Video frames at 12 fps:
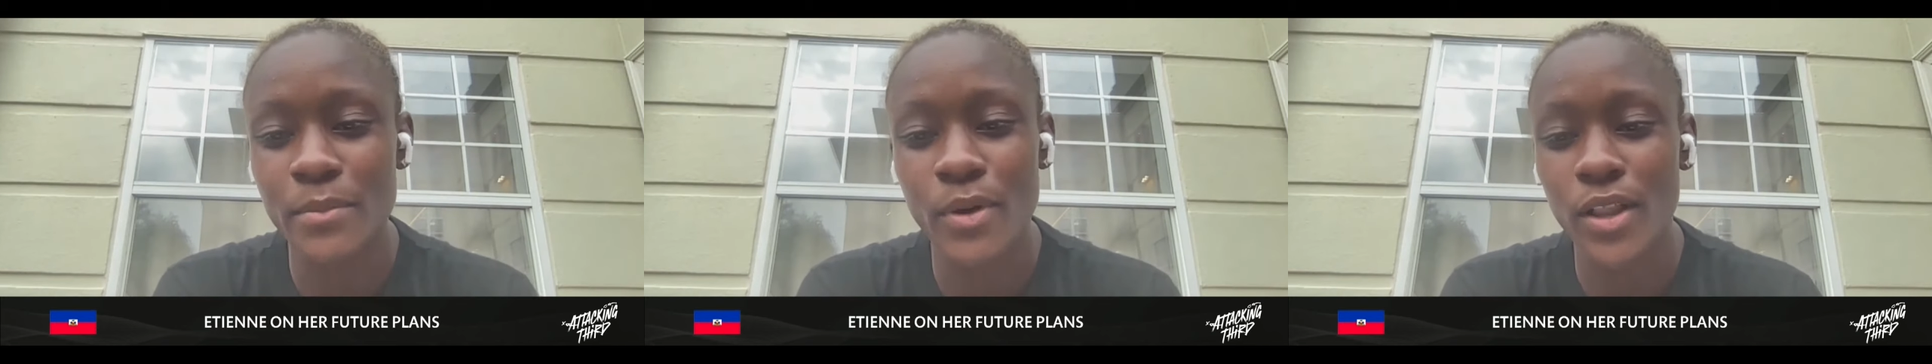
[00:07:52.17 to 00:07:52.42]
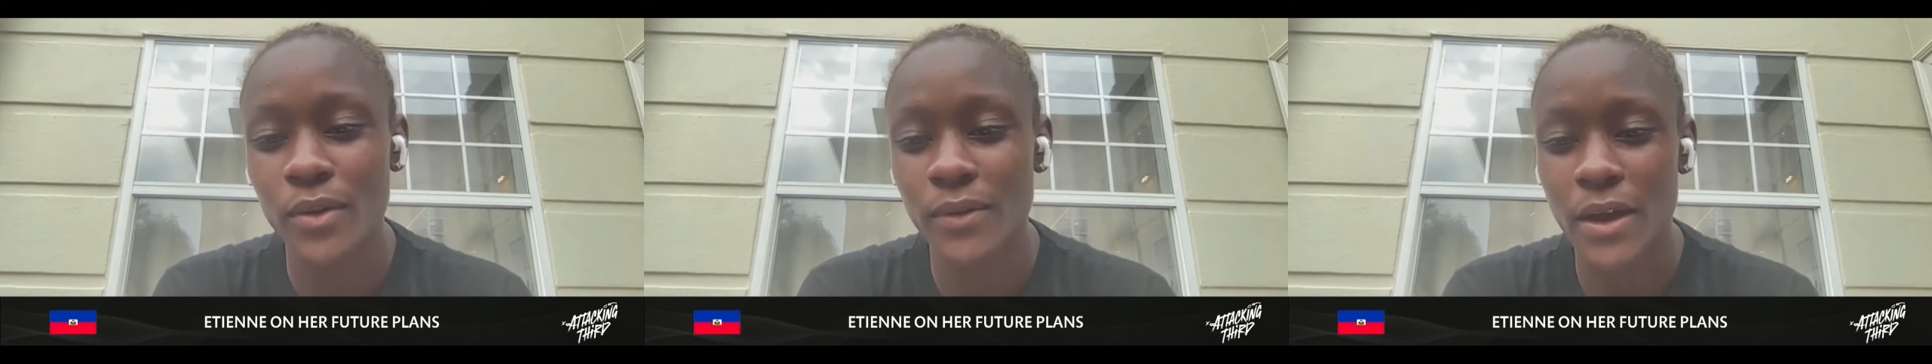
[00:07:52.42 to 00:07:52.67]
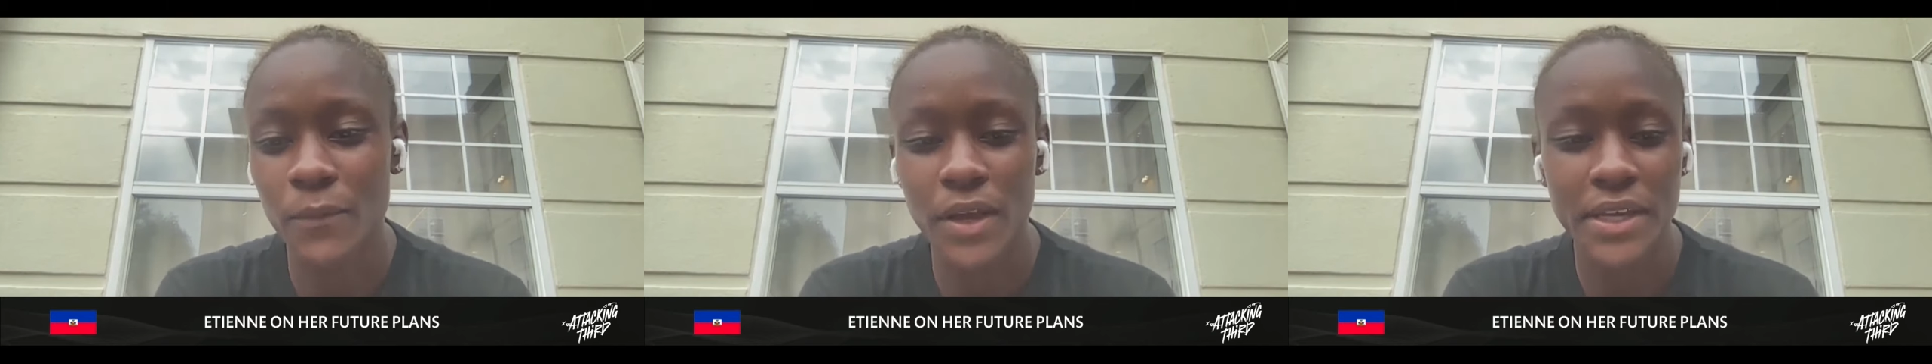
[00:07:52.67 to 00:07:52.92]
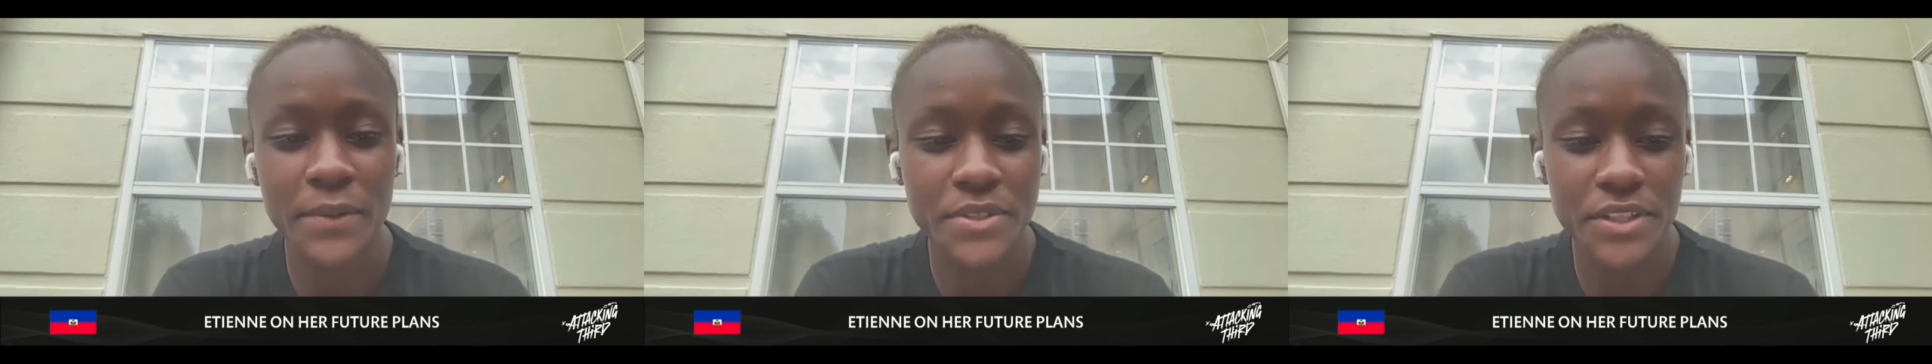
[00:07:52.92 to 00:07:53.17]
kicking the ball
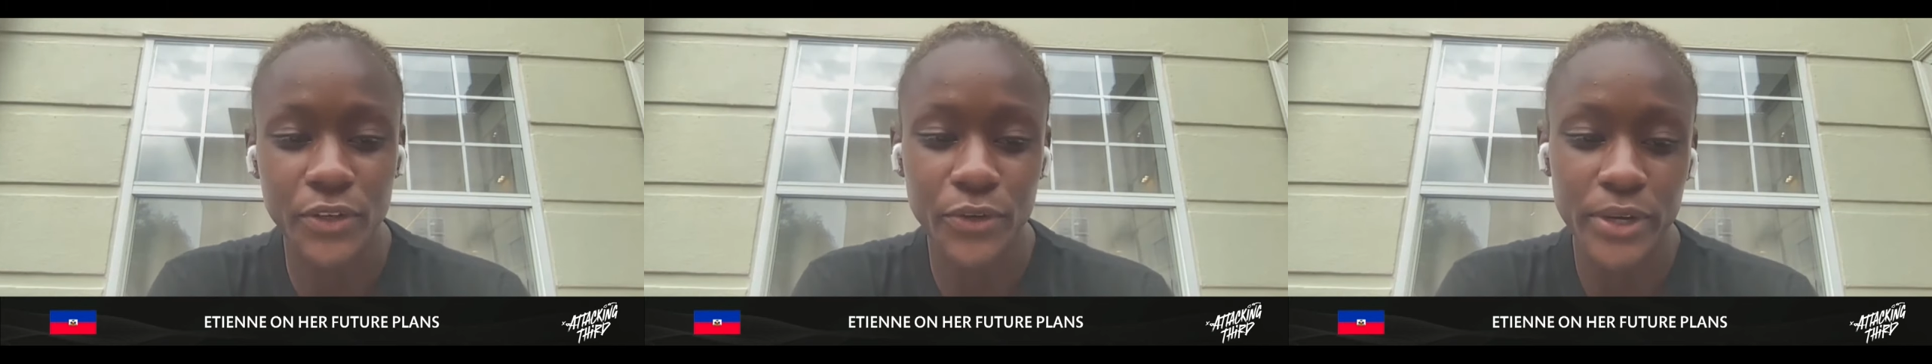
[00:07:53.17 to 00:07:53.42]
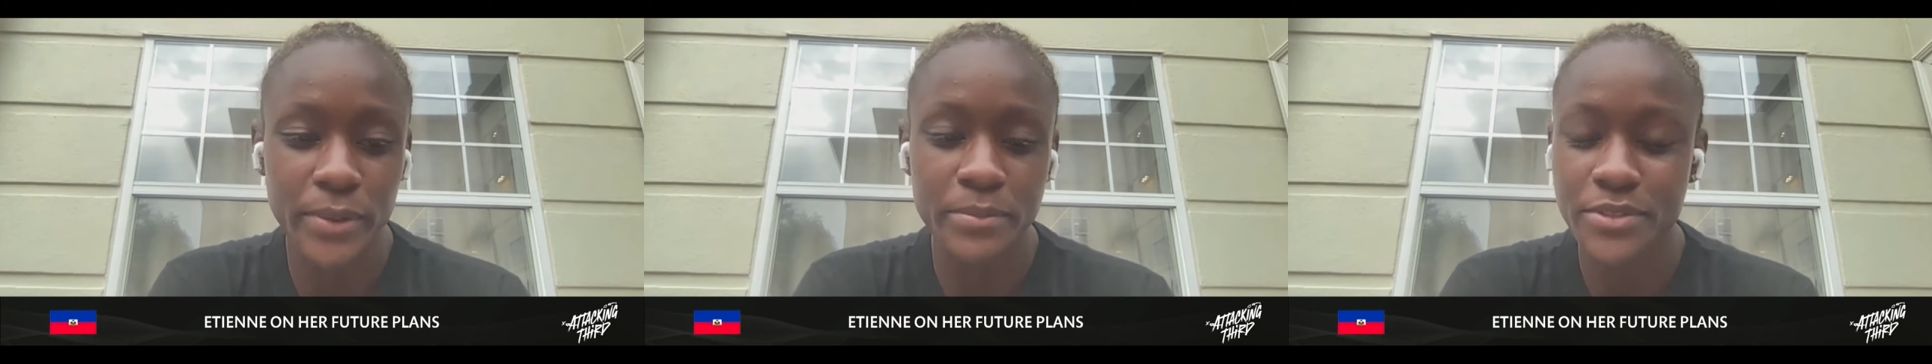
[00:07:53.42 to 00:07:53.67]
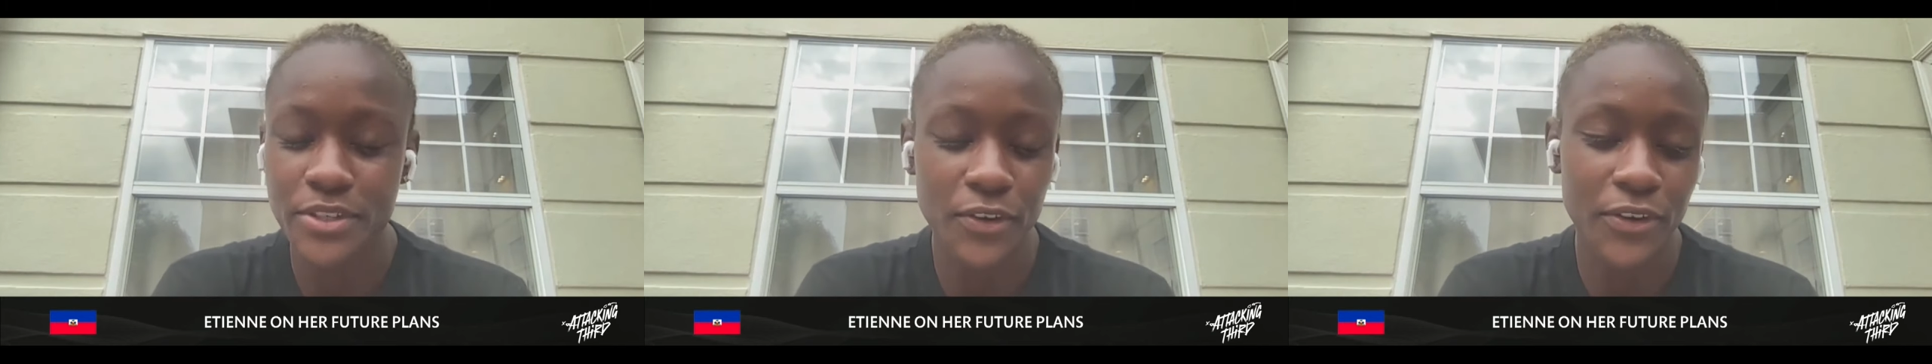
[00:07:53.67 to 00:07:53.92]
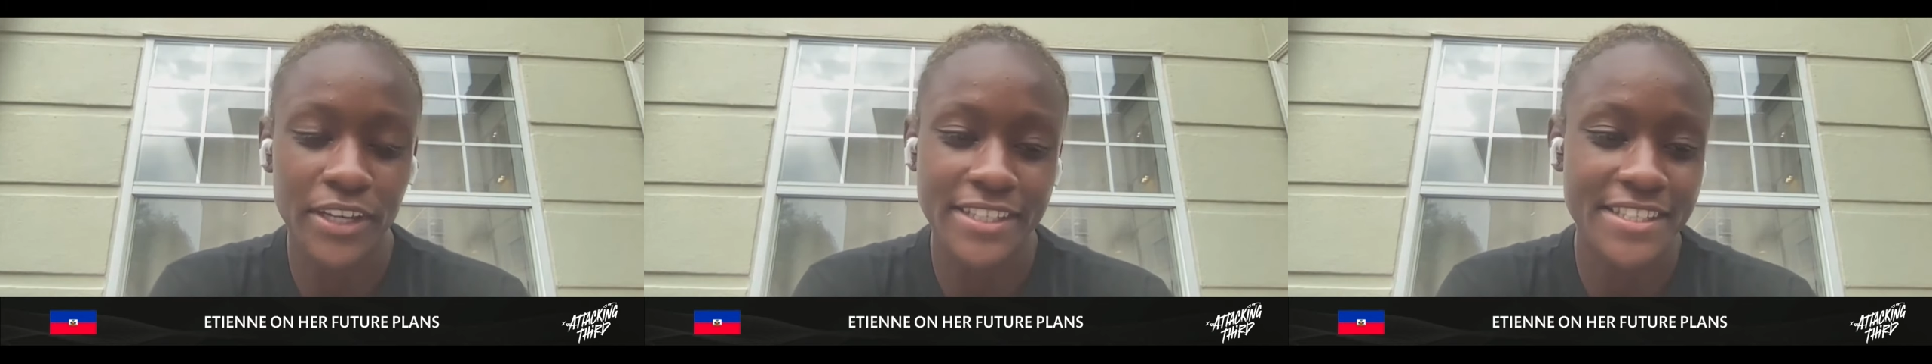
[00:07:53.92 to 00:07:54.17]
around while he was in the
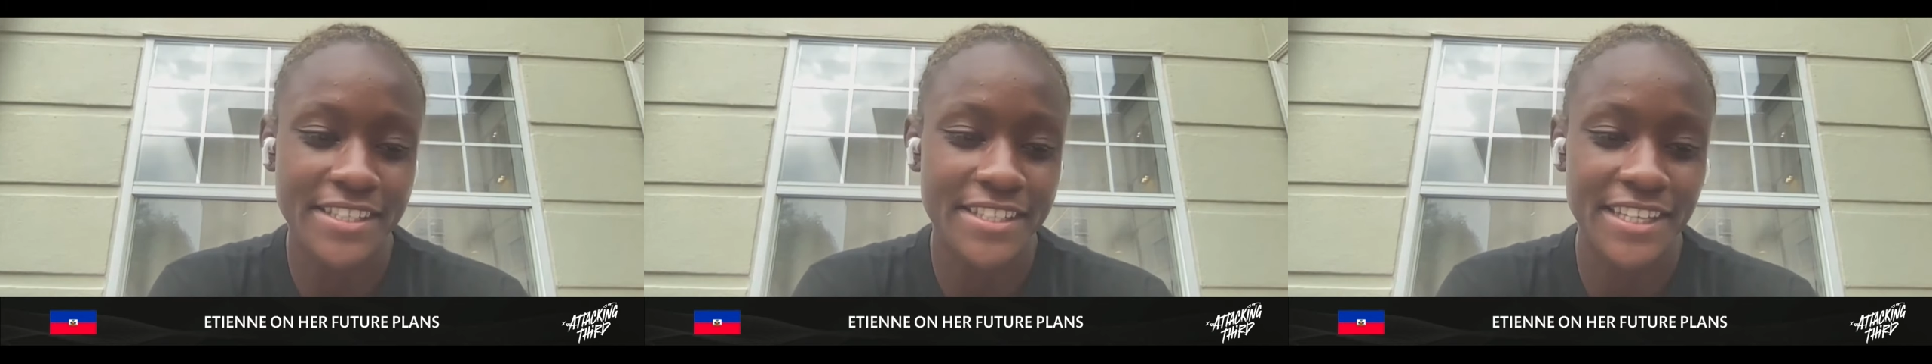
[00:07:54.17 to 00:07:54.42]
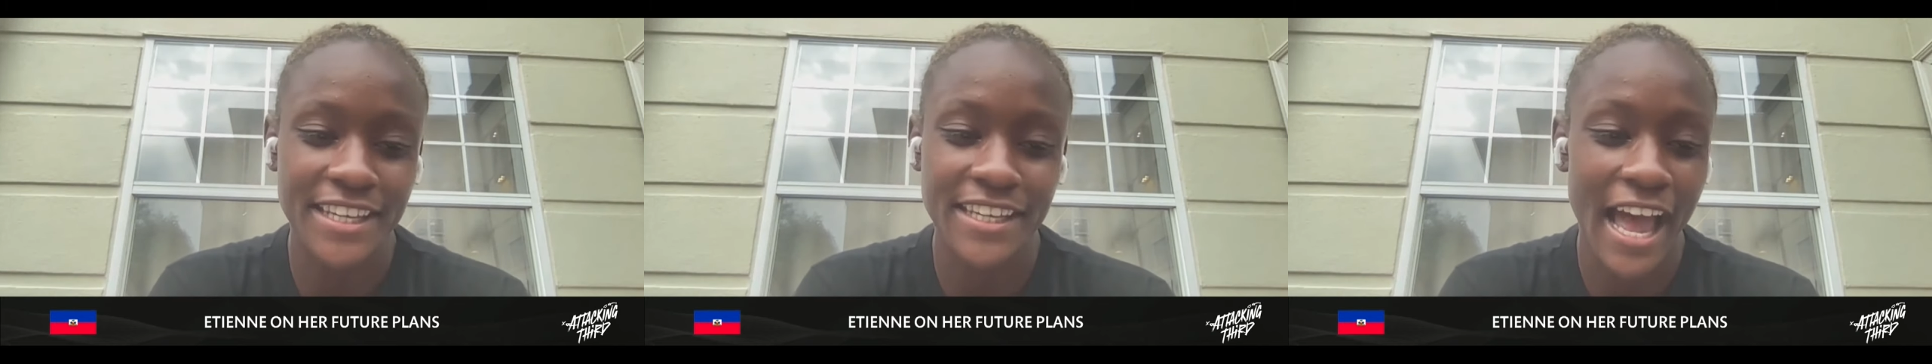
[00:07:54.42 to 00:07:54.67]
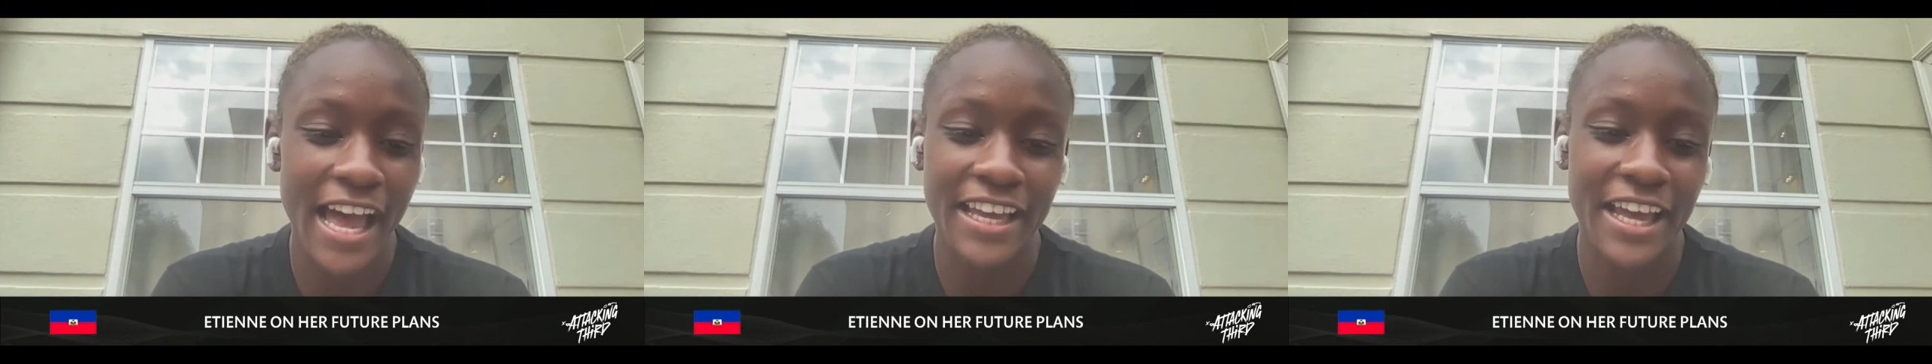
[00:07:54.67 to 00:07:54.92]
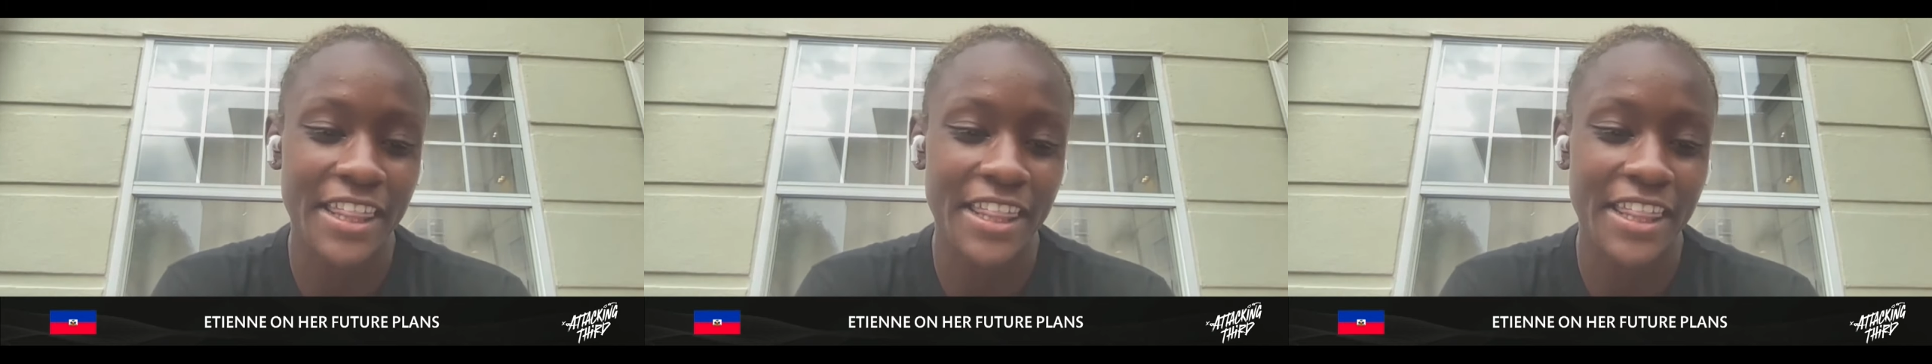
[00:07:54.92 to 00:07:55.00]
crib. So it's.